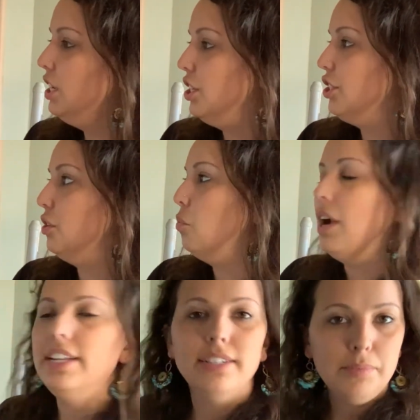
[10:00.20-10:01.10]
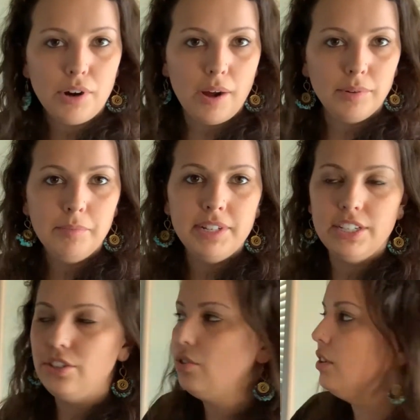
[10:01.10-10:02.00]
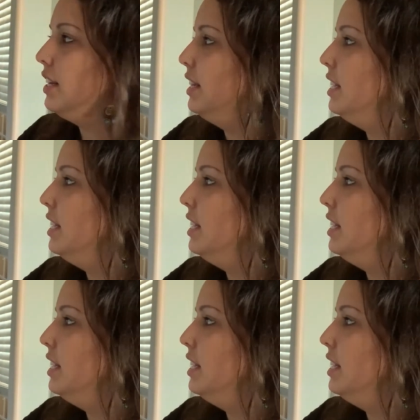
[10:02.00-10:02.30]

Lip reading: So So what is the problem in the story? The